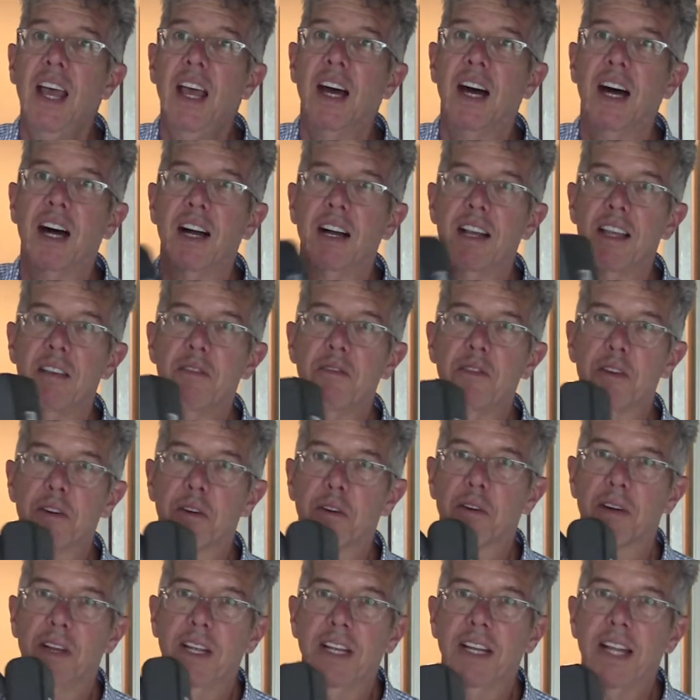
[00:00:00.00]
If
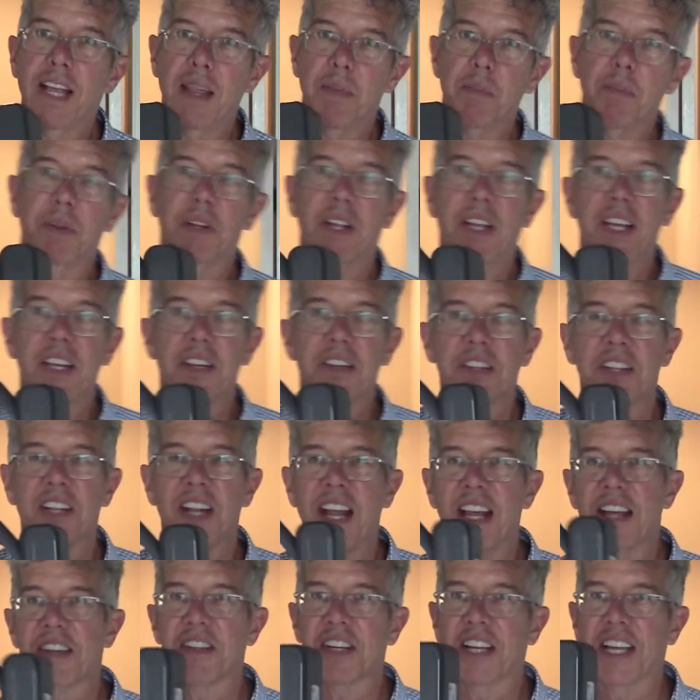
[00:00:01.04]
you're in a place that
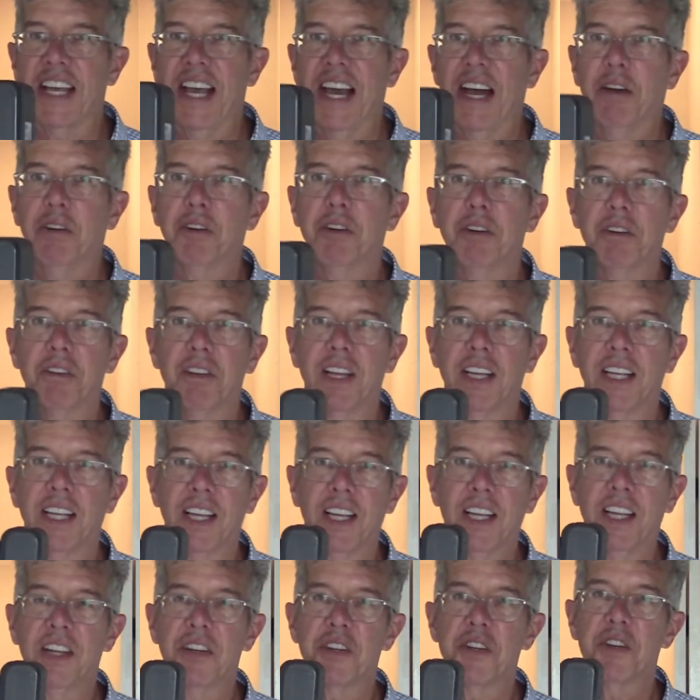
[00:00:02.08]
has a counter like a
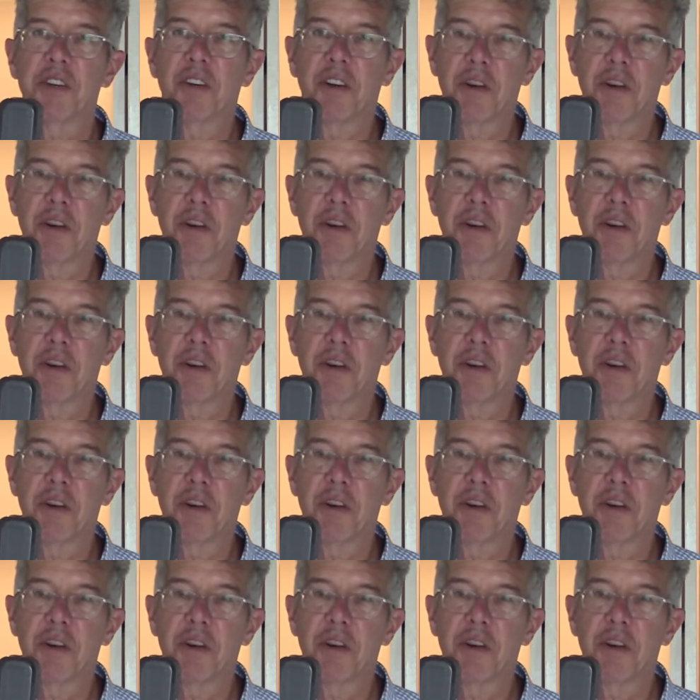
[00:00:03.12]
kitchen or a